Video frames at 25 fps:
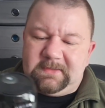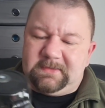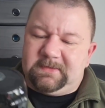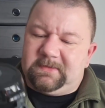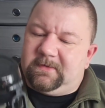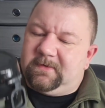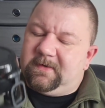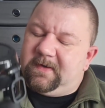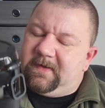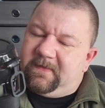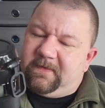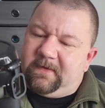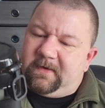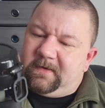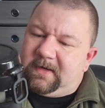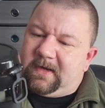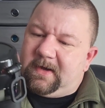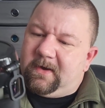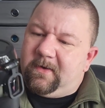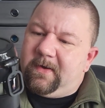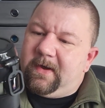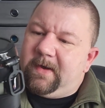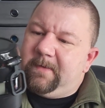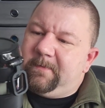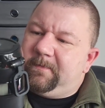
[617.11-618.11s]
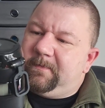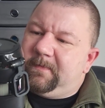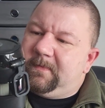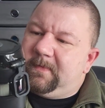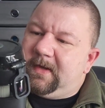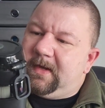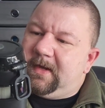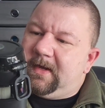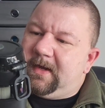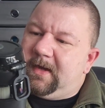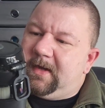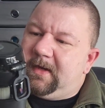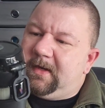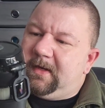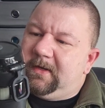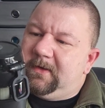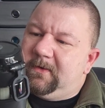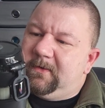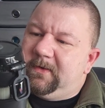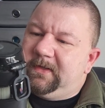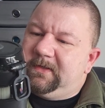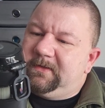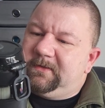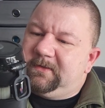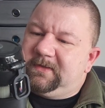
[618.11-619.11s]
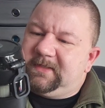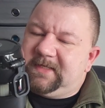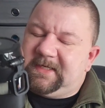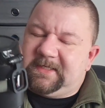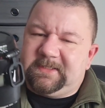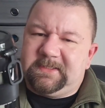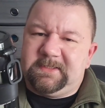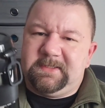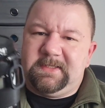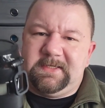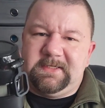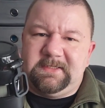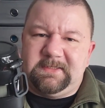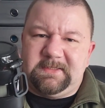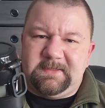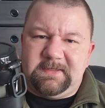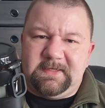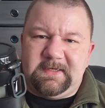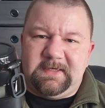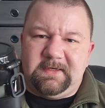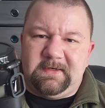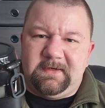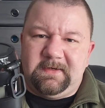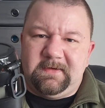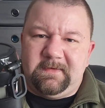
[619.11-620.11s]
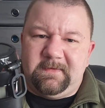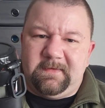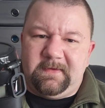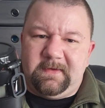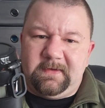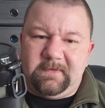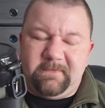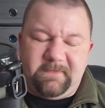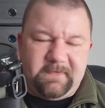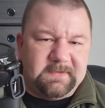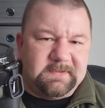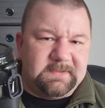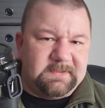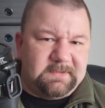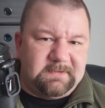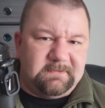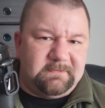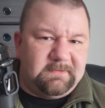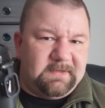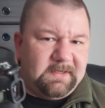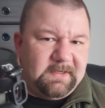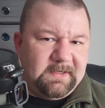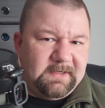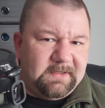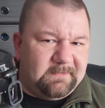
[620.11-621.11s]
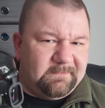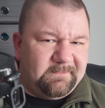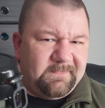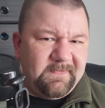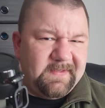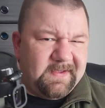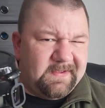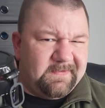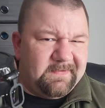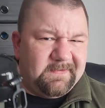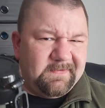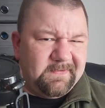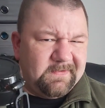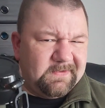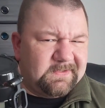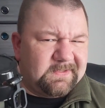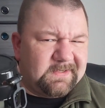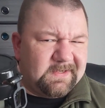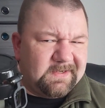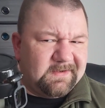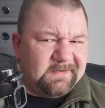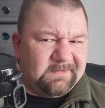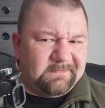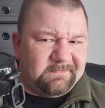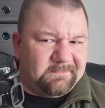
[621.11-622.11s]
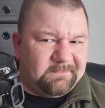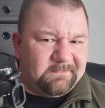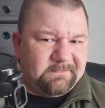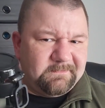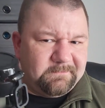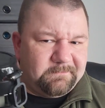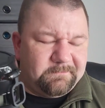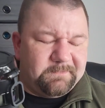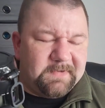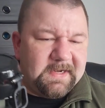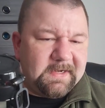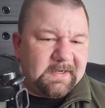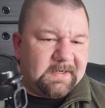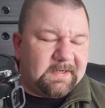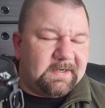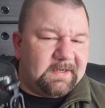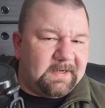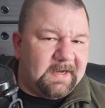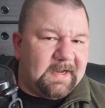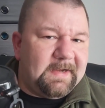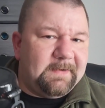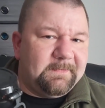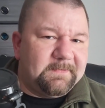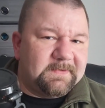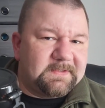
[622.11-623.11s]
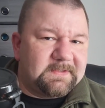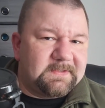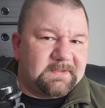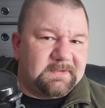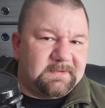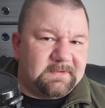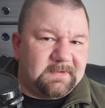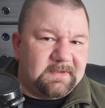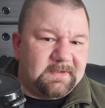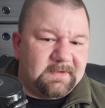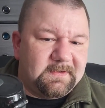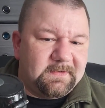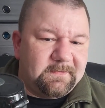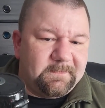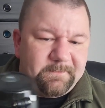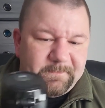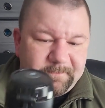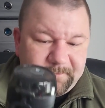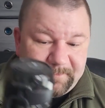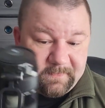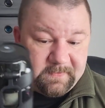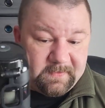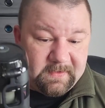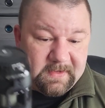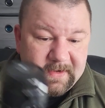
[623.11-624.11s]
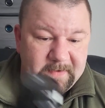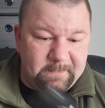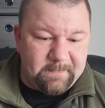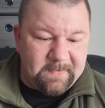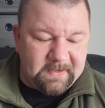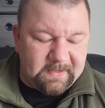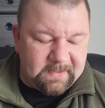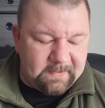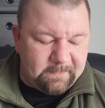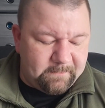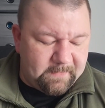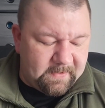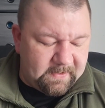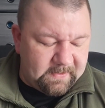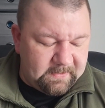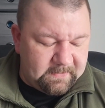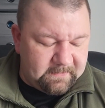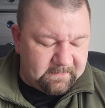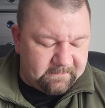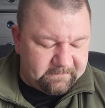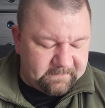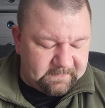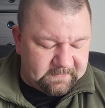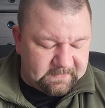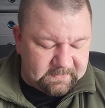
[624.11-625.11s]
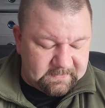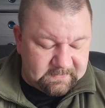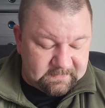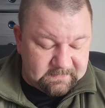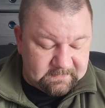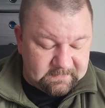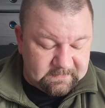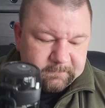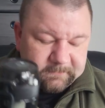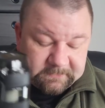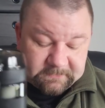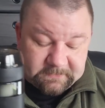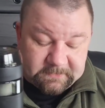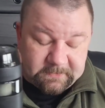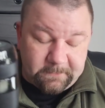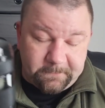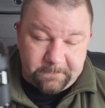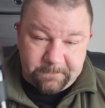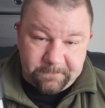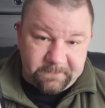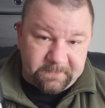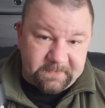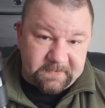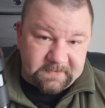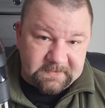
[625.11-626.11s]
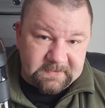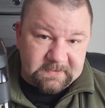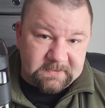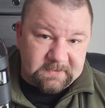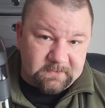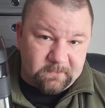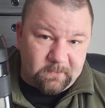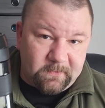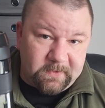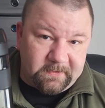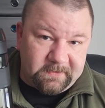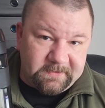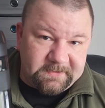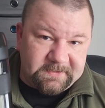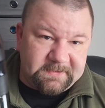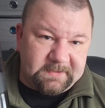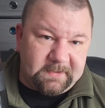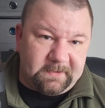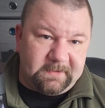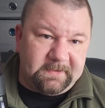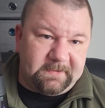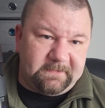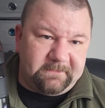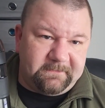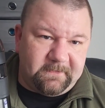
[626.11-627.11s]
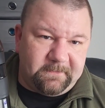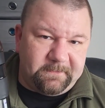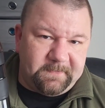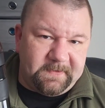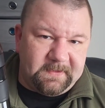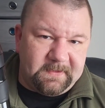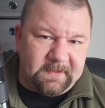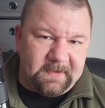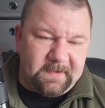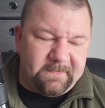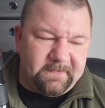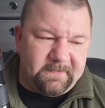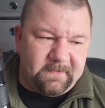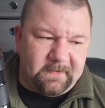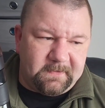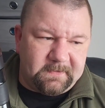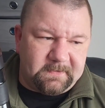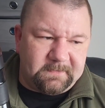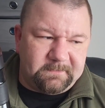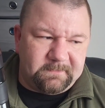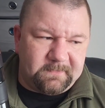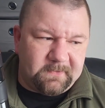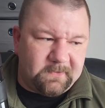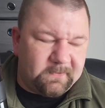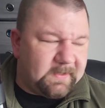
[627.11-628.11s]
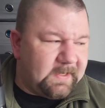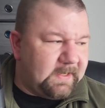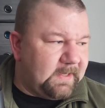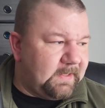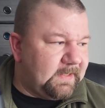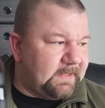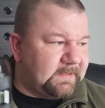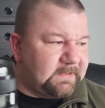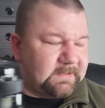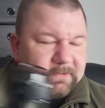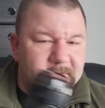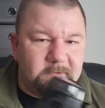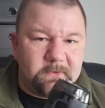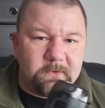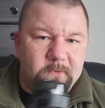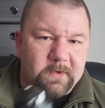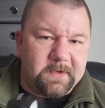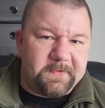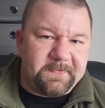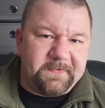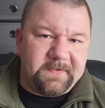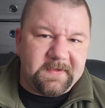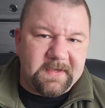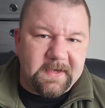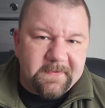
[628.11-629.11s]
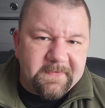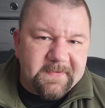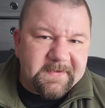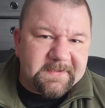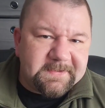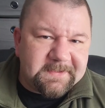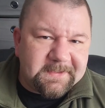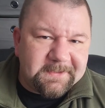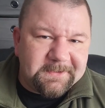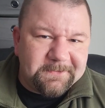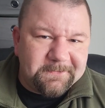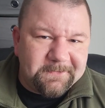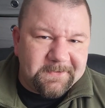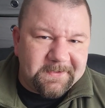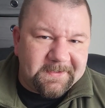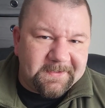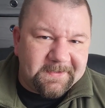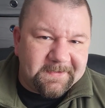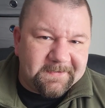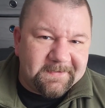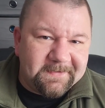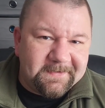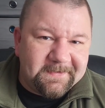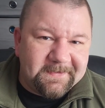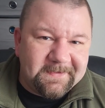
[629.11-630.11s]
So I thought, how am I going to test this thing? This is really, those are big claims. They are making money of it. And so this is where it started for me. I thought, okay, let's look what the others are doing.